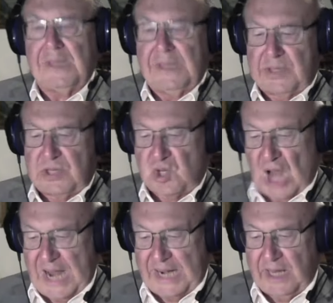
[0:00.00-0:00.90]
It's
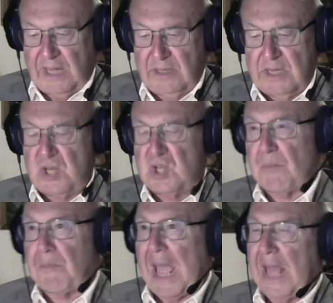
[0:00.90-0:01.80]
China,
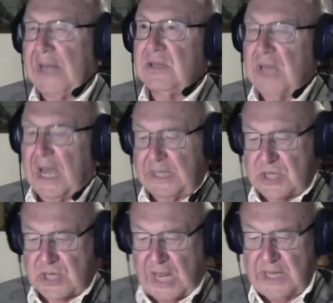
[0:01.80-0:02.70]
Japan,
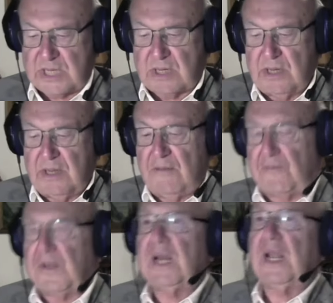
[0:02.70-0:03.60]
United States,
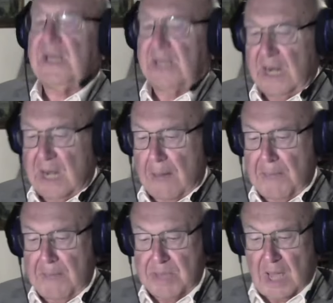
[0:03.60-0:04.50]
Finland, and
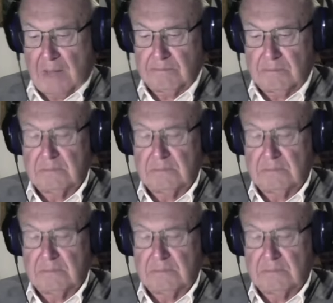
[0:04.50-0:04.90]
Namibia,